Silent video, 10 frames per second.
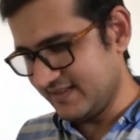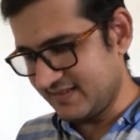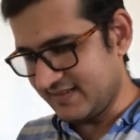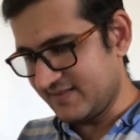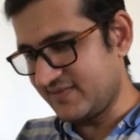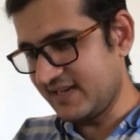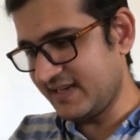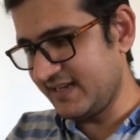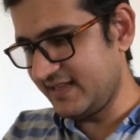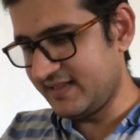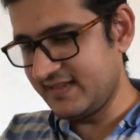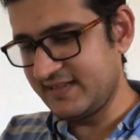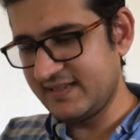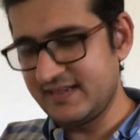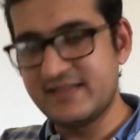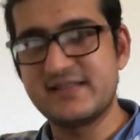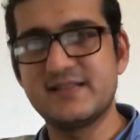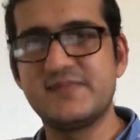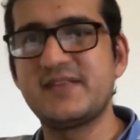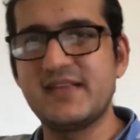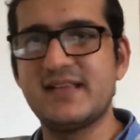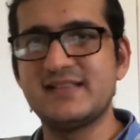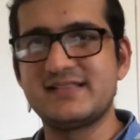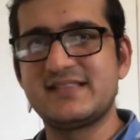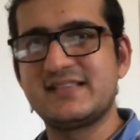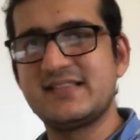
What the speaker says: All right, there's something else.